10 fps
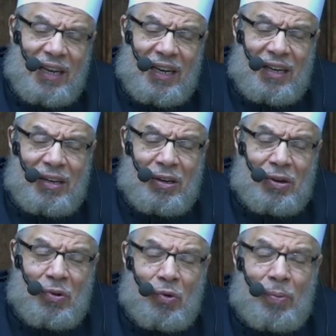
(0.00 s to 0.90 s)
Him as
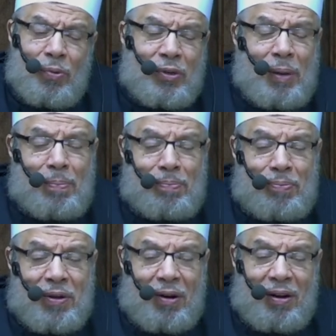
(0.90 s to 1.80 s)
the only sole
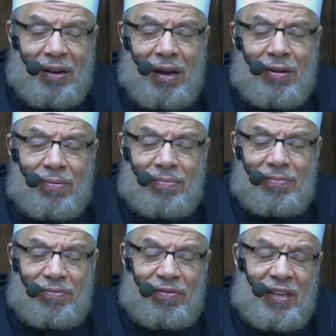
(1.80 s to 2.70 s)

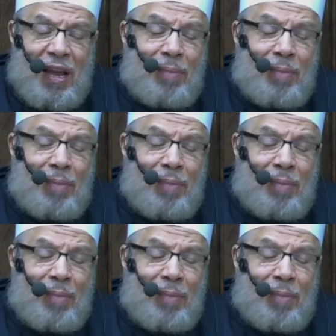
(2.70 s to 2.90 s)
uh,